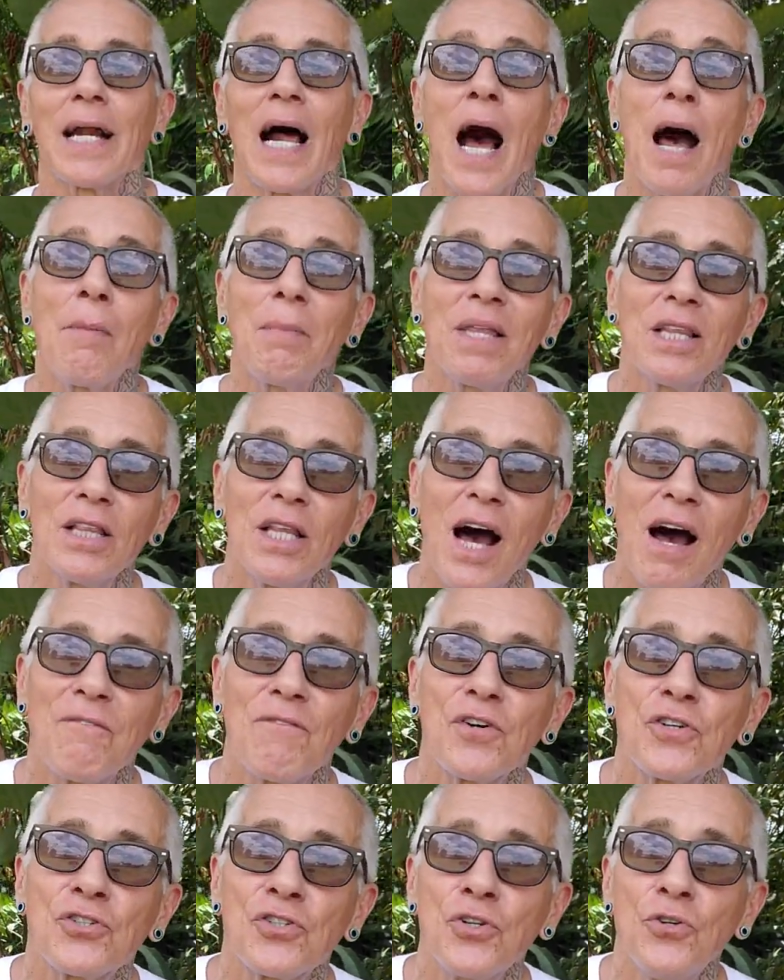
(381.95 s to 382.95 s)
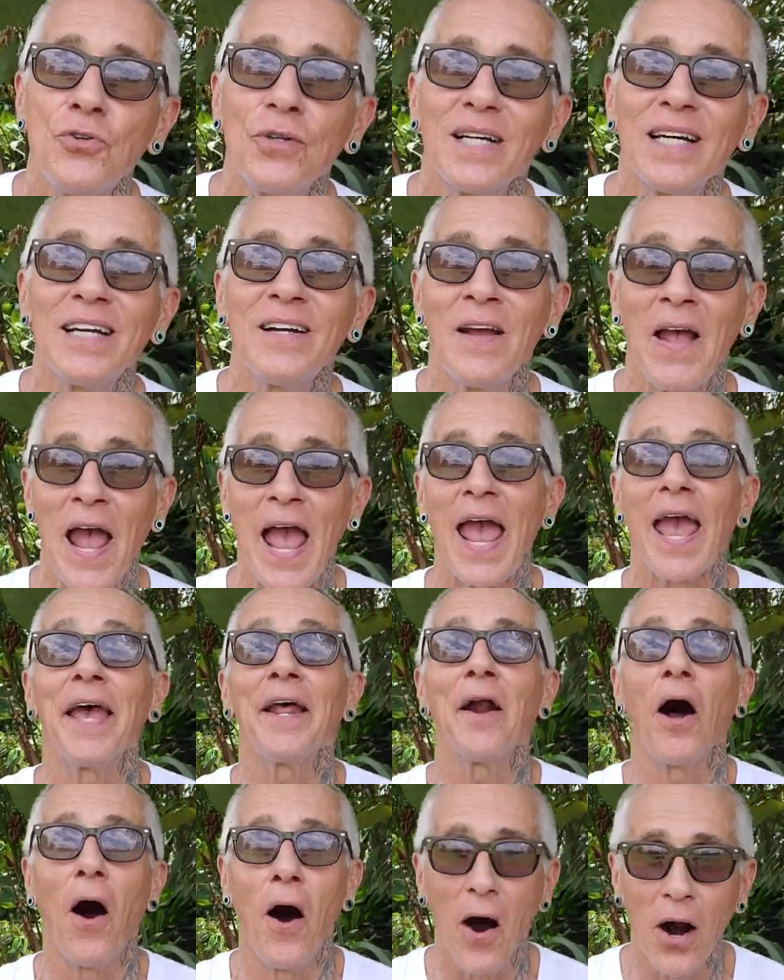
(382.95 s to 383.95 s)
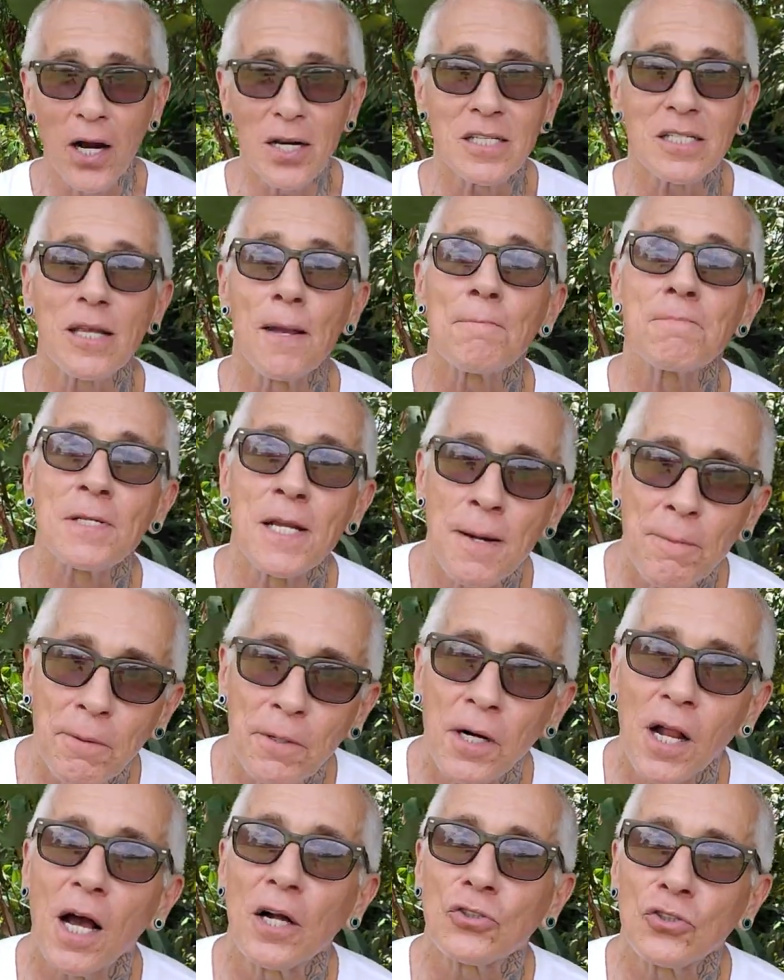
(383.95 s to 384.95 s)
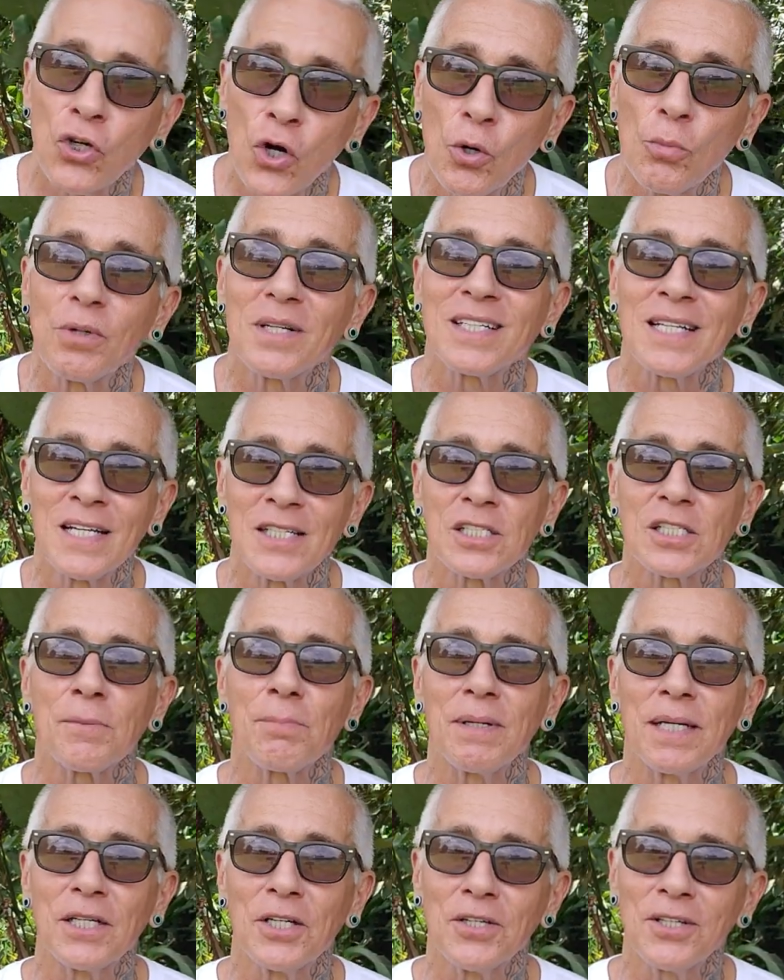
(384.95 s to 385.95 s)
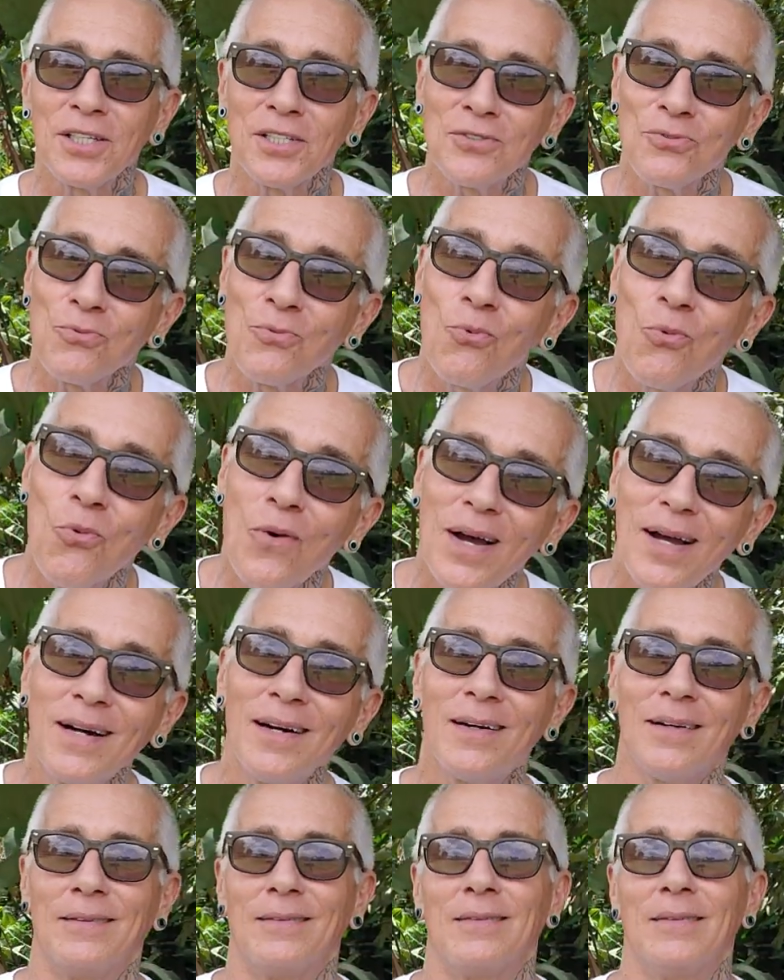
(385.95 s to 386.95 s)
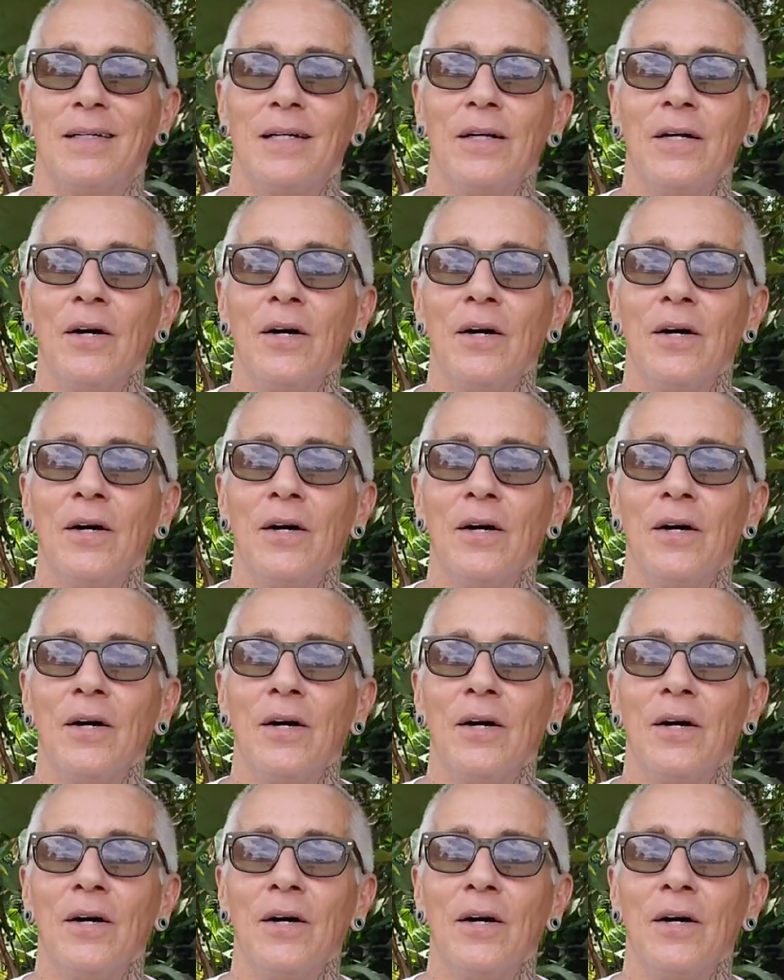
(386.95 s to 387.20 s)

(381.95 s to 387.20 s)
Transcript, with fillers: I'm in La Fortuna and our September and October tends to be good as well.